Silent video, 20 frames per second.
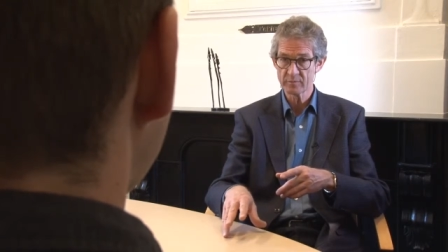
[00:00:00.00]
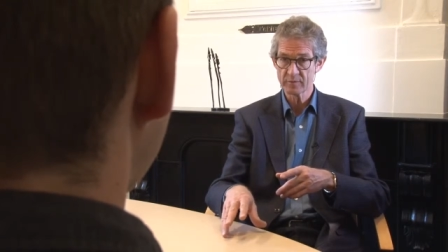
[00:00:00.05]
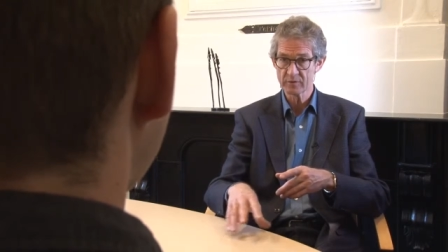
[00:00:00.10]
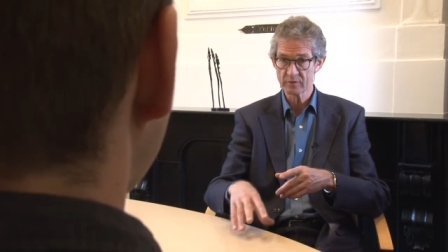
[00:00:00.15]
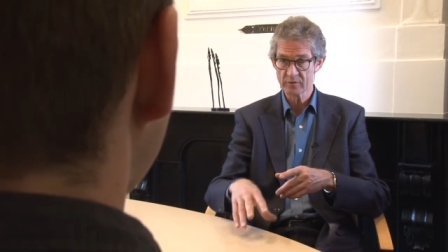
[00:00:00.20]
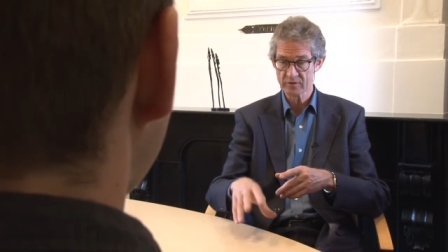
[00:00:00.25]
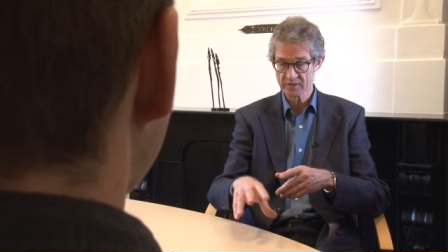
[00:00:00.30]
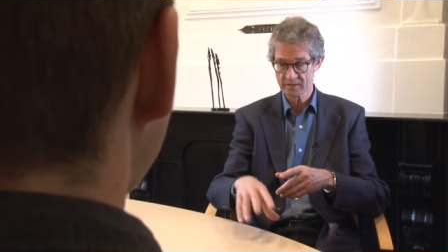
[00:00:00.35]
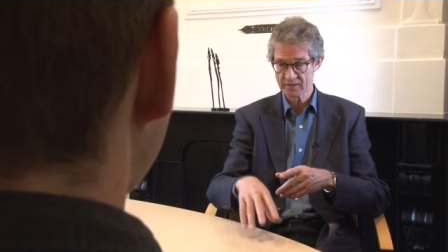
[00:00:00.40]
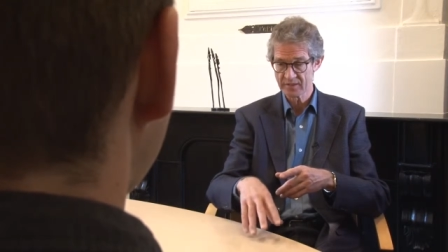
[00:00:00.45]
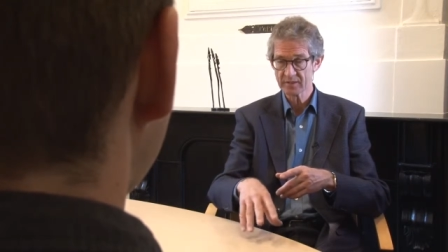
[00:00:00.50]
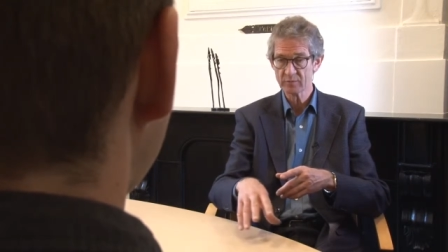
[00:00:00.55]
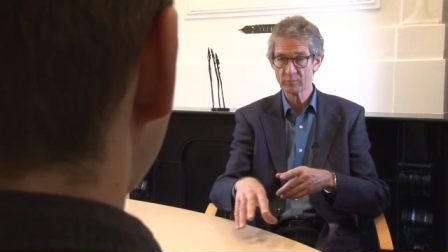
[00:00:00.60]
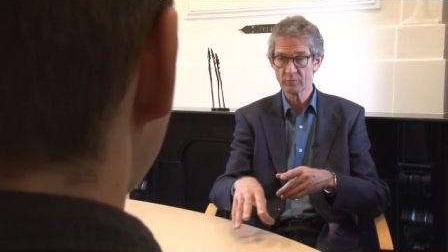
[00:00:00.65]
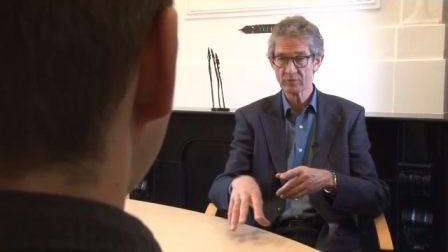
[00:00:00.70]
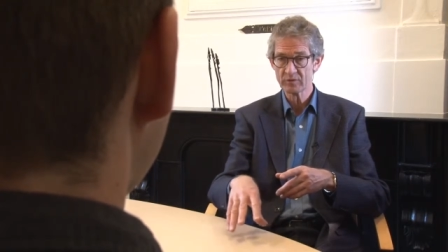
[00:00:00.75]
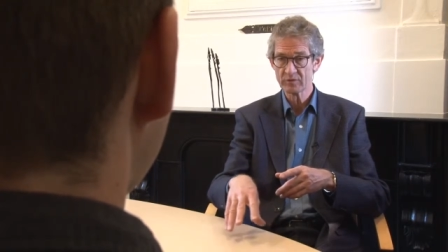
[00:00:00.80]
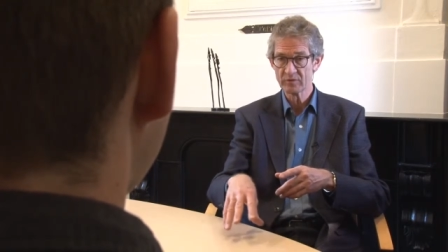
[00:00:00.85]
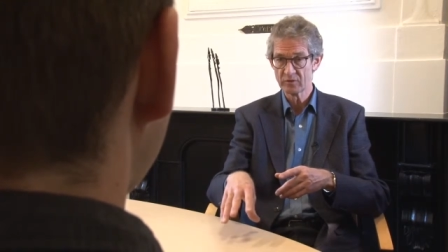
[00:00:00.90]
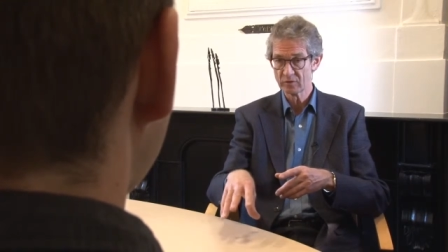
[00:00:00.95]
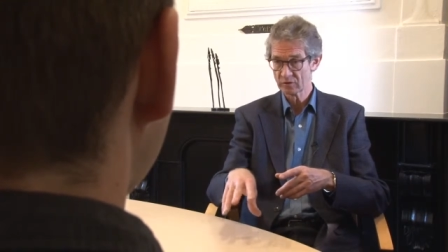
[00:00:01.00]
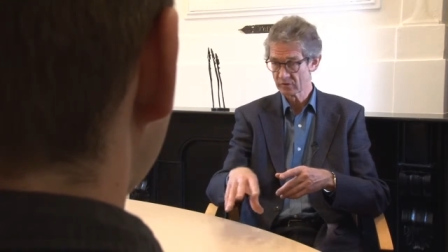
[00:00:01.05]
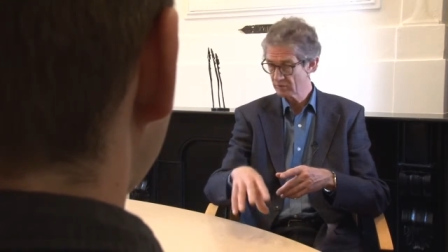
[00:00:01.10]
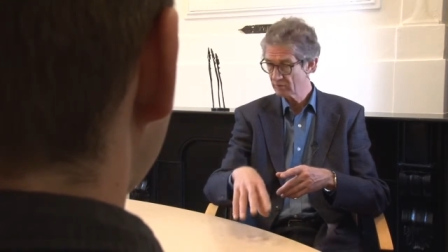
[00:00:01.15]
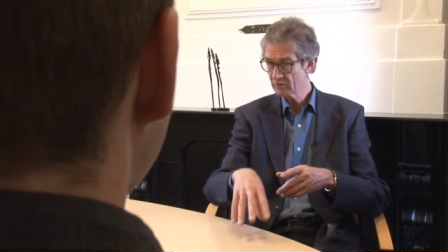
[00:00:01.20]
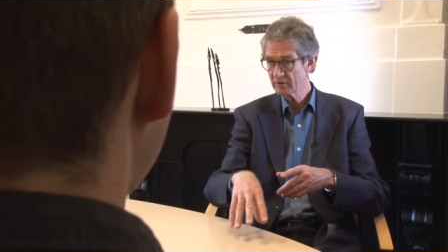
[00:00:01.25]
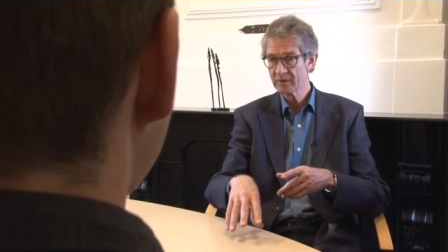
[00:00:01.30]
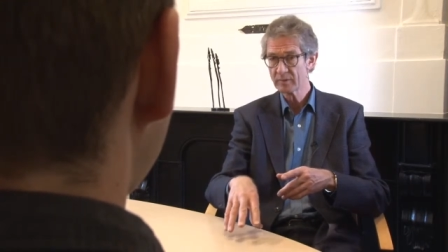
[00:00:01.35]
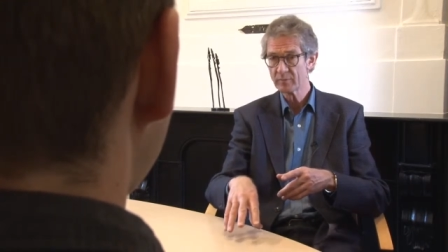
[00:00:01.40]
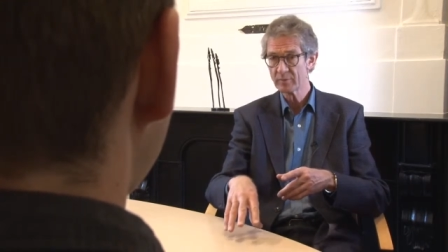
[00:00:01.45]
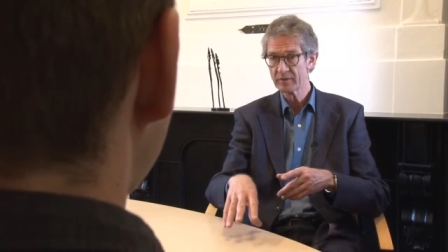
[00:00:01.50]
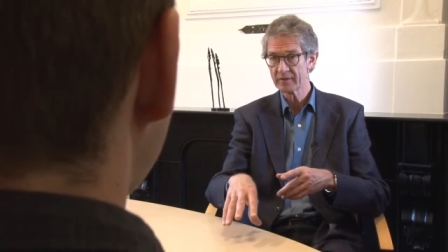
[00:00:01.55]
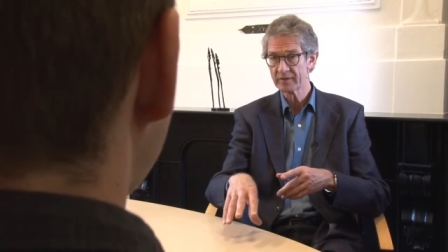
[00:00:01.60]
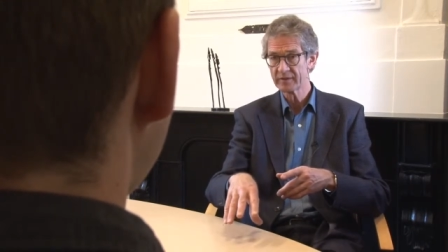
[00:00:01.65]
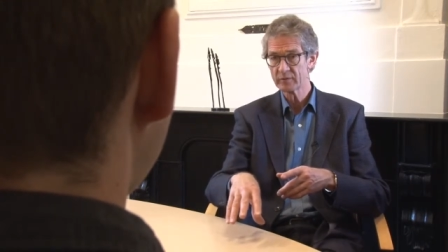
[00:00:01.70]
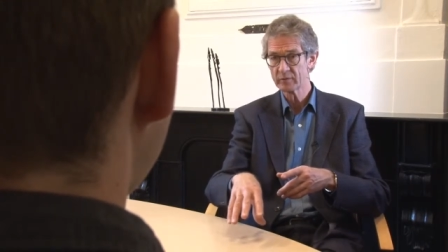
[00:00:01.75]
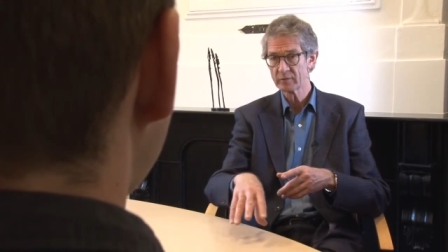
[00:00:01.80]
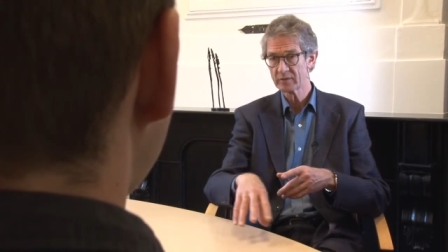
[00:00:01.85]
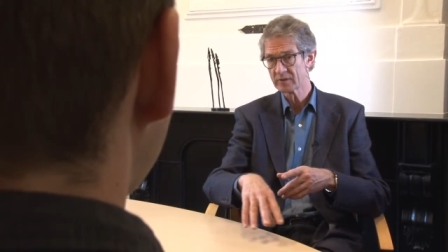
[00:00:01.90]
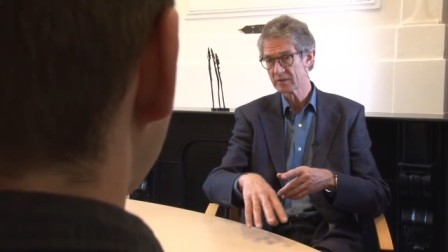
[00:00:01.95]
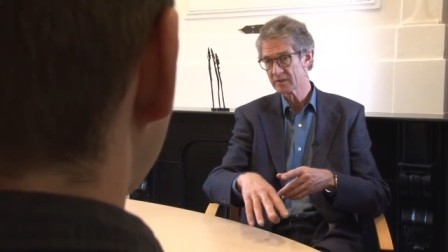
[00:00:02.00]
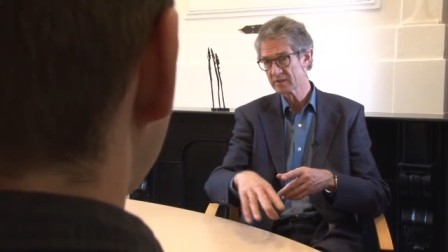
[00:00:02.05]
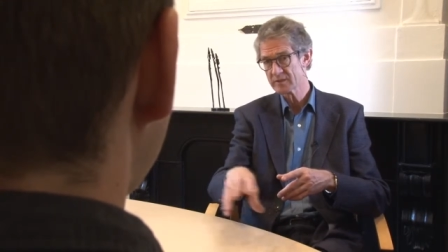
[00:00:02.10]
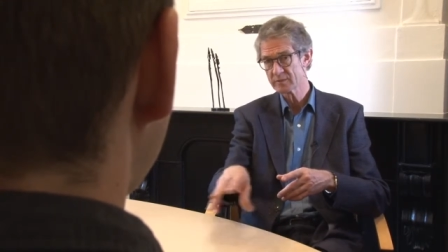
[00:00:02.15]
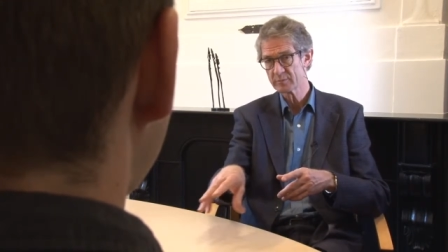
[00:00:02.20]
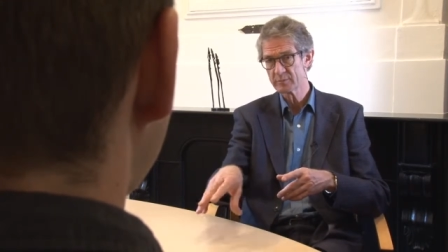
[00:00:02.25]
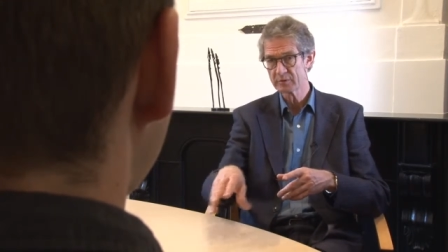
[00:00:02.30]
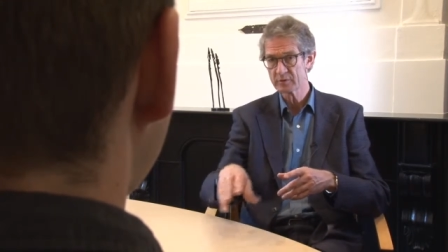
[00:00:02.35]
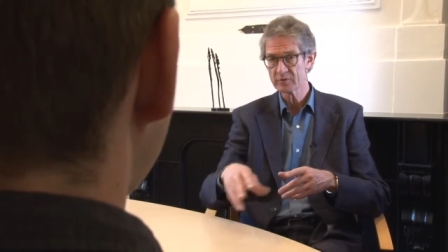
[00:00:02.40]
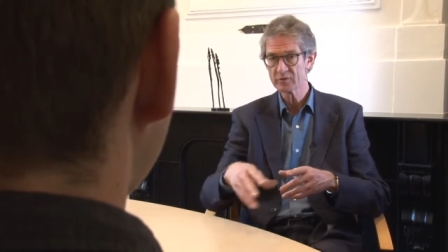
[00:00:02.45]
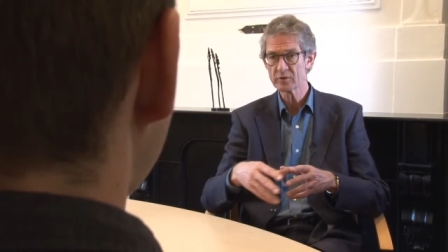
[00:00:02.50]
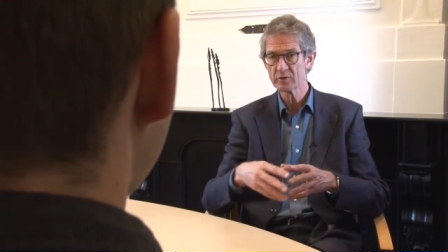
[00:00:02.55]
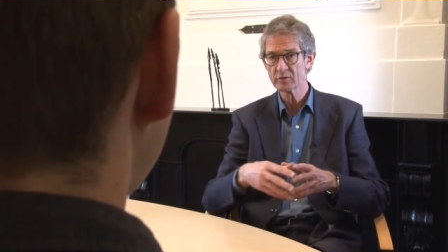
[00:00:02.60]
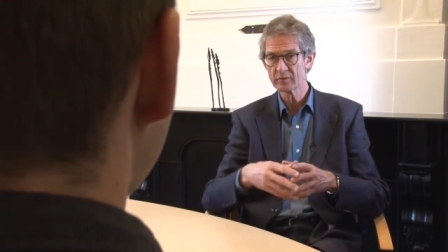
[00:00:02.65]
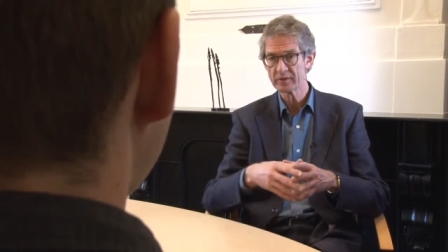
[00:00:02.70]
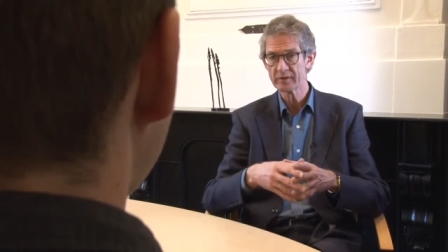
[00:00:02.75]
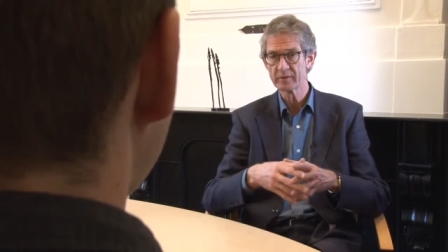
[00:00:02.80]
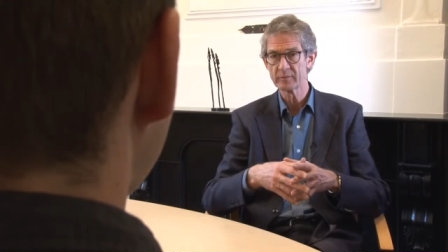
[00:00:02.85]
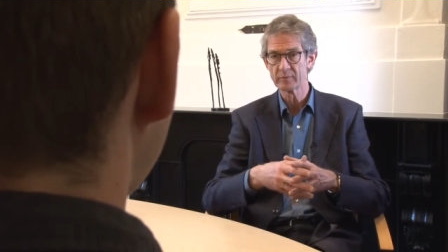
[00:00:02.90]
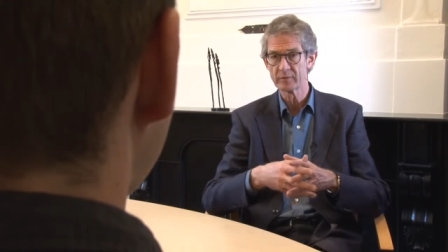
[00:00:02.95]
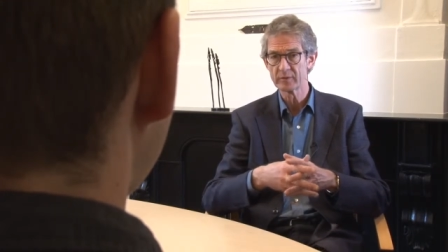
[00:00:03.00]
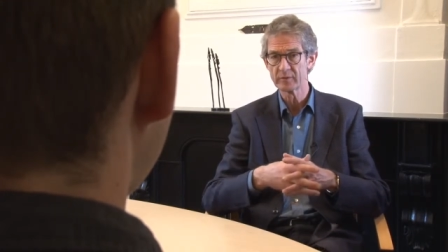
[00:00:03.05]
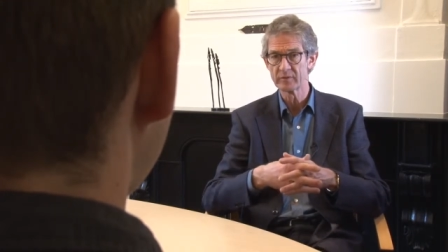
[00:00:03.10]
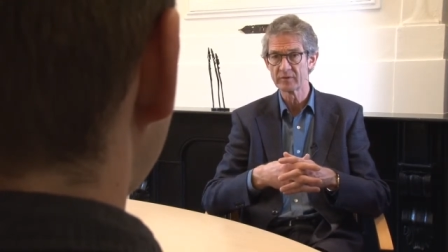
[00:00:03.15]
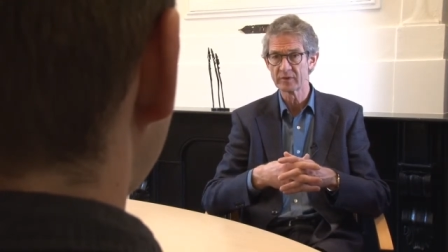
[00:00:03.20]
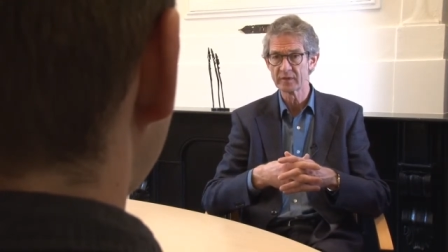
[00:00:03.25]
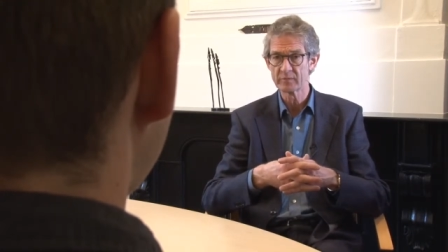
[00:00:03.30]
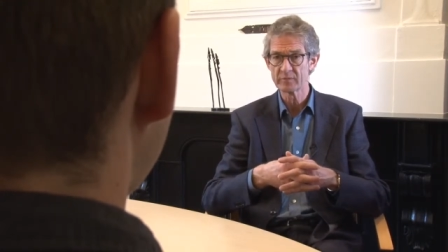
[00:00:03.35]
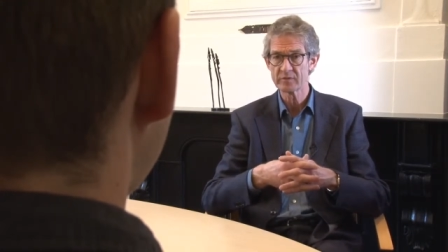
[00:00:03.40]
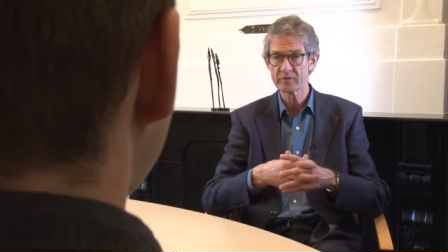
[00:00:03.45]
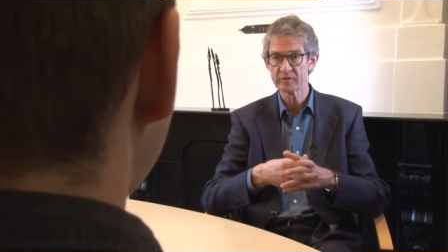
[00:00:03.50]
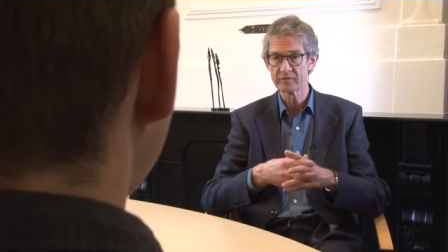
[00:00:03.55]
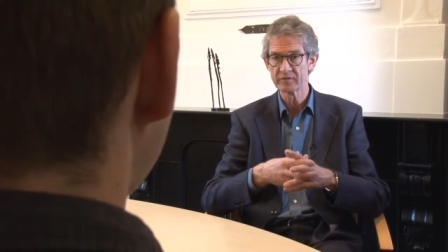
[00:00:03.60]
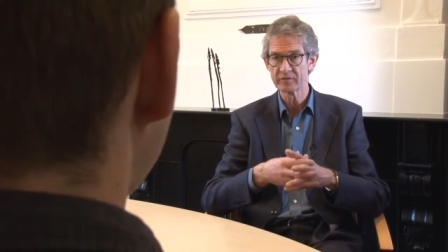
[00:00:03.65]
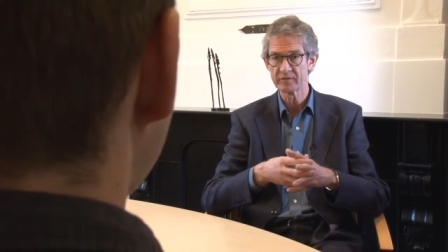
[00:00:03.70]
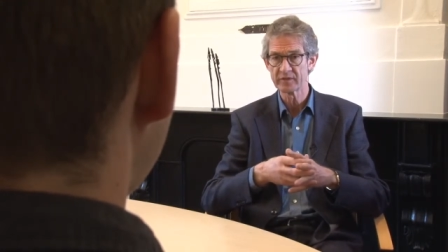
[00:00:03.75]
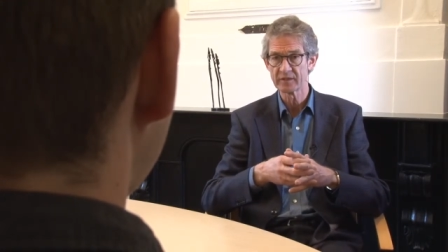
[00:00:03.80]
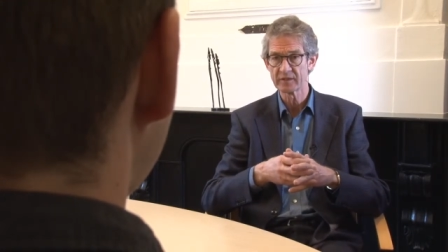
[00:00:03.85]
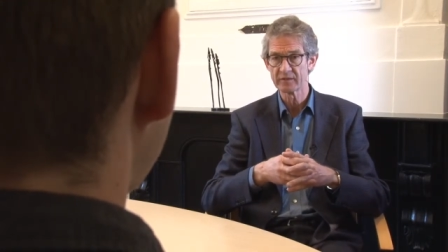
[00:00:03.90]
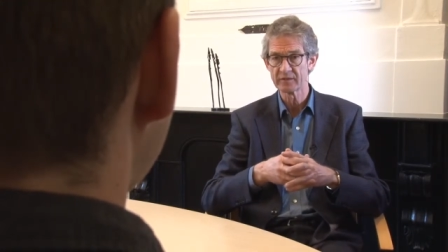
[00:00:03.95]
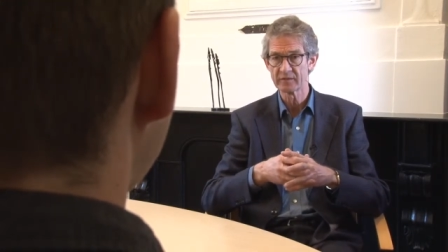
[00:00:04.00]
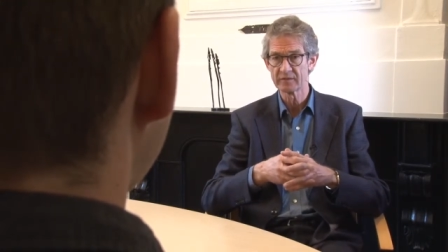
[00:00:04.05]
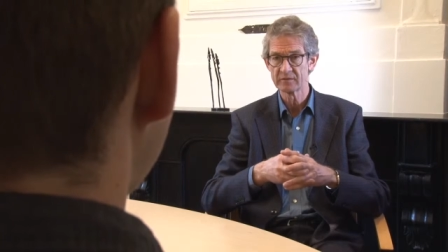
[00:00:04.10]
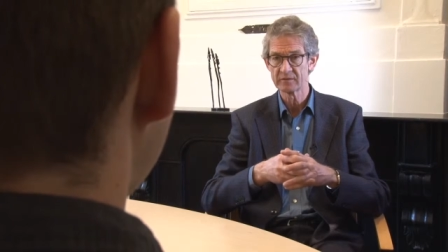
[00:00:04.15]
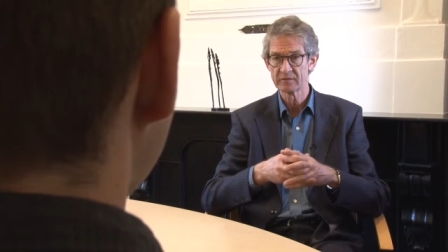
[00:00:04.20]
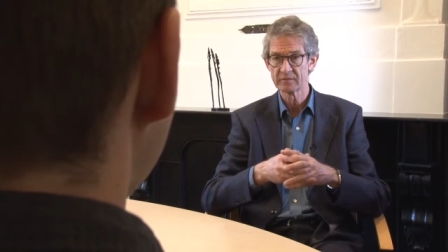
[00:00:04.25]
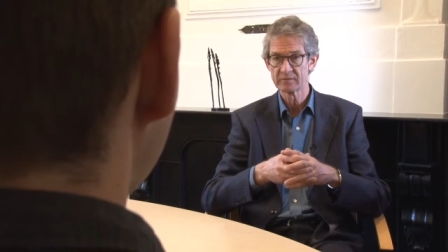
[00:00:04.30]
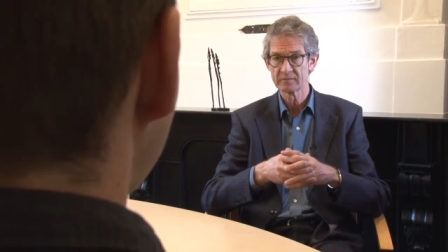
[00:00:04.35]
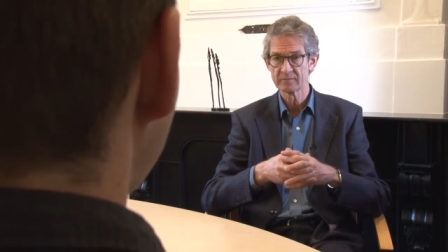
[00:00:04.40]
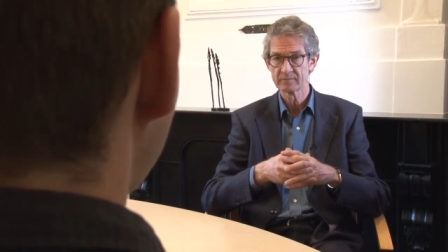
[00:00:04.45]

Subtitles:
because that would not only apply to CAST but also to other programs on the faculty.